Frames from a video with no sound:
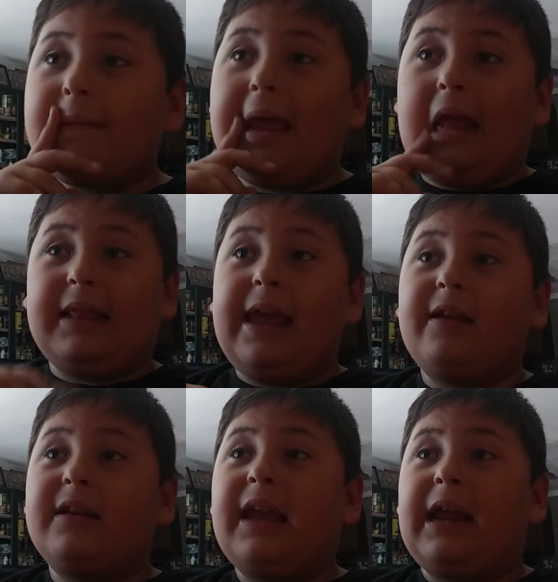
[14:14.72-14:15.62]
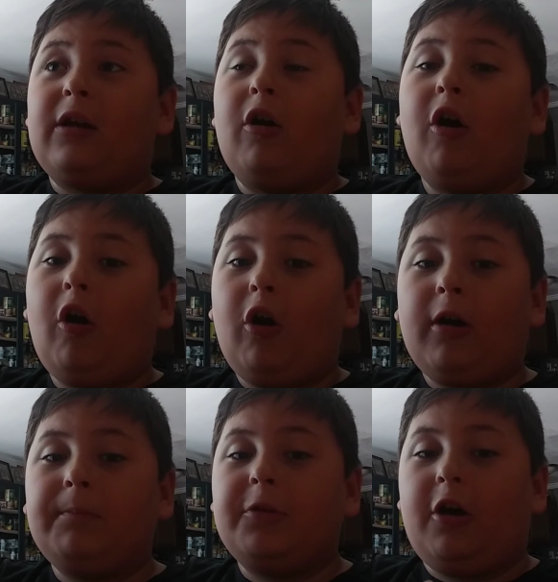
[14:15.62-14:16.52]
And they could get
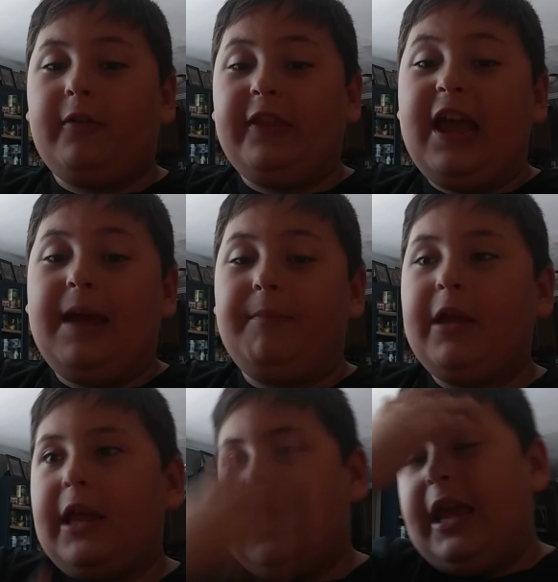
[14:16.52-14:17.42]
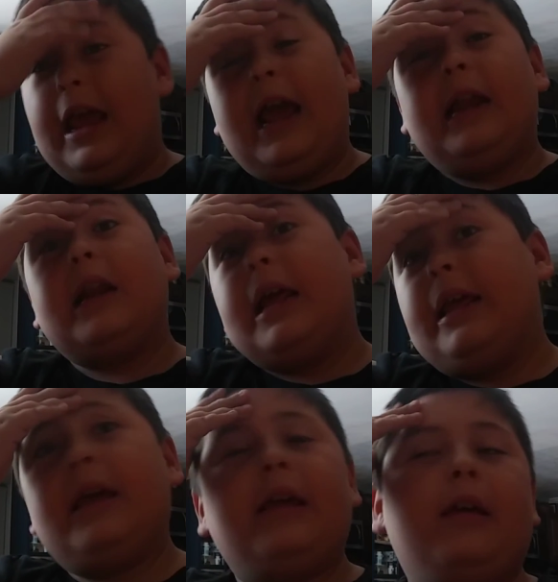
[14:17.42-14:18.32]
harmed on them. And
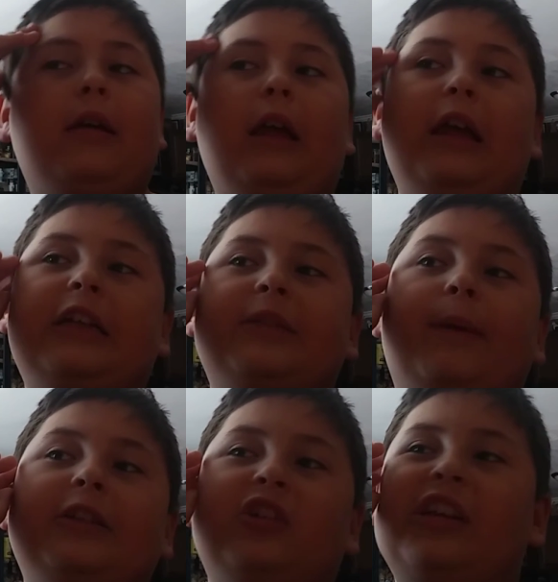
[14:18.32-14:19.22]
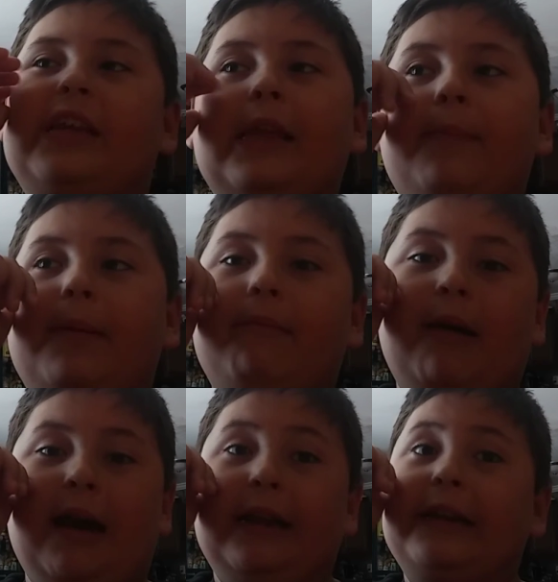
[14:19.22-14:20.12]
like, especially keep in
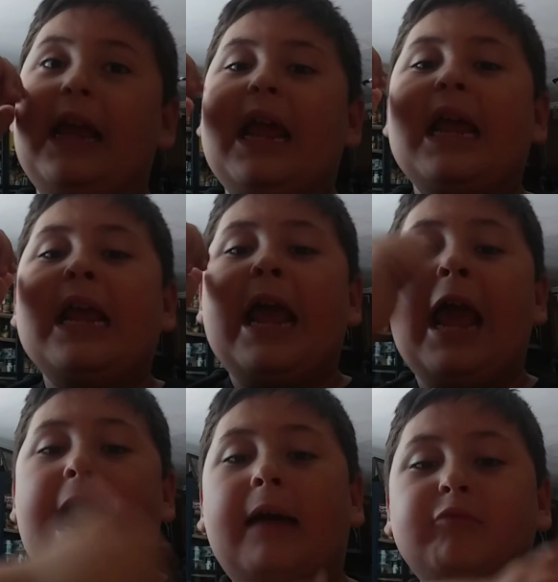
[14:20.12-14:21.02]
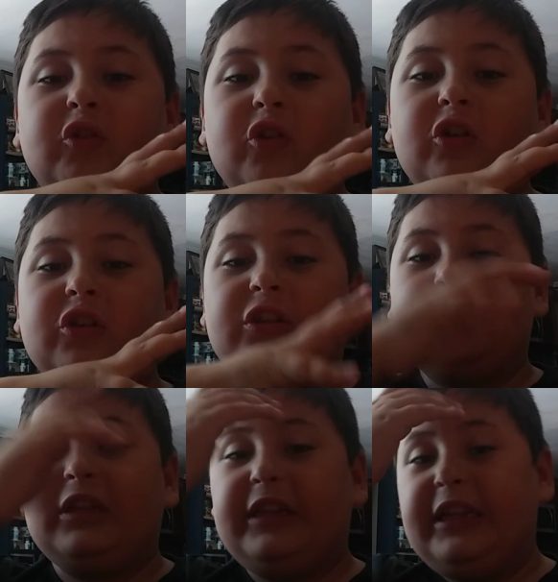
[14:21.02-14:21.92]
mind, hamsters
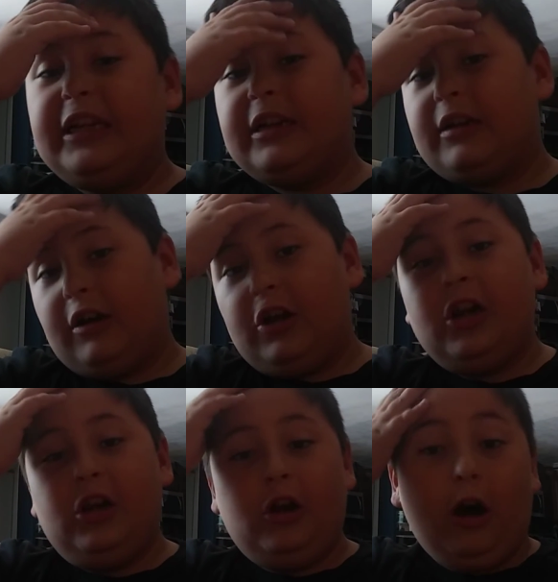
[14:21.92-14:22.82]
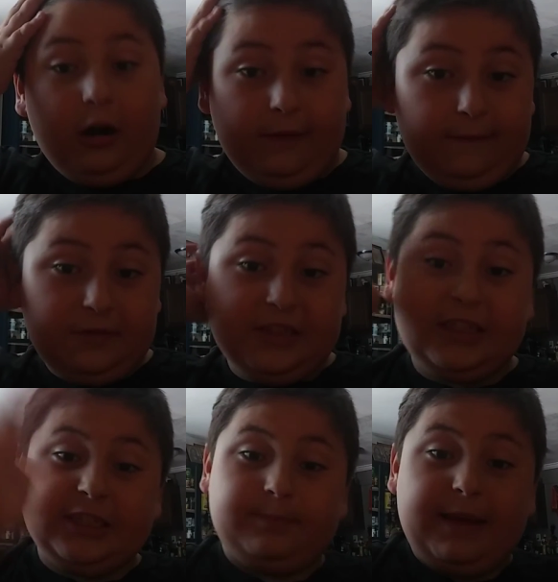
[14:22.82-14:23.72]
need a lot of
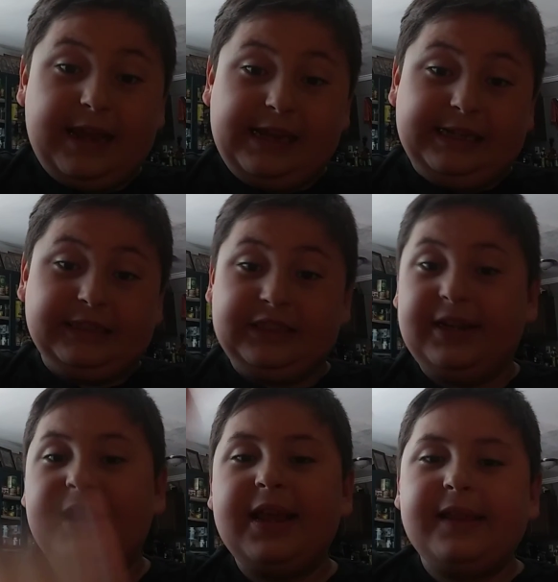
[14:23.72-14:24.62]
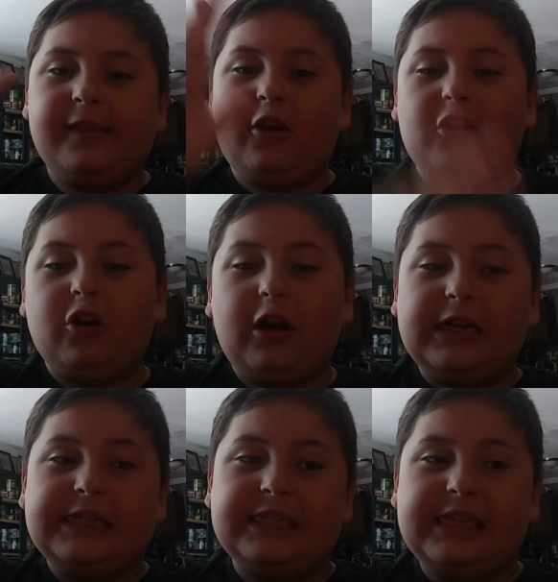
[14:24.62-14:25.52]
space. They are not
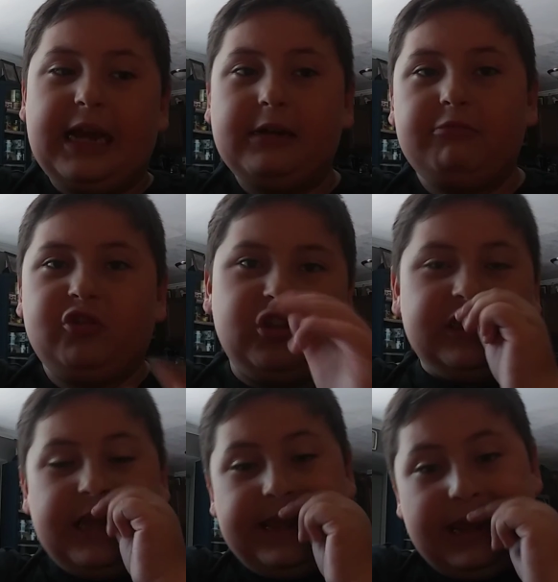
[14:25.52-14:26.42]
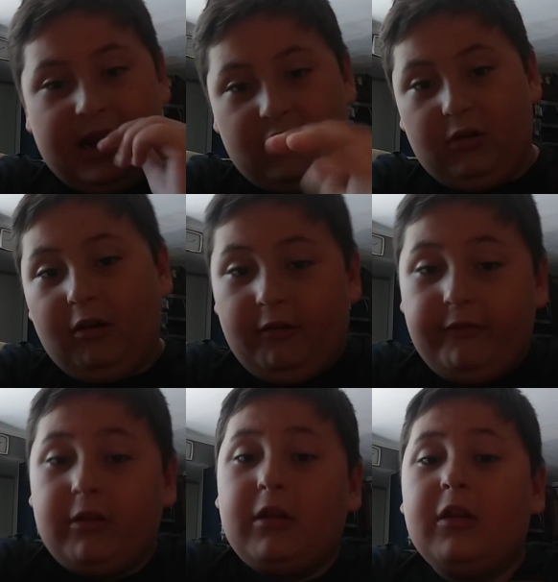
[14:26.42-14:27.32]
easy animals to take care of.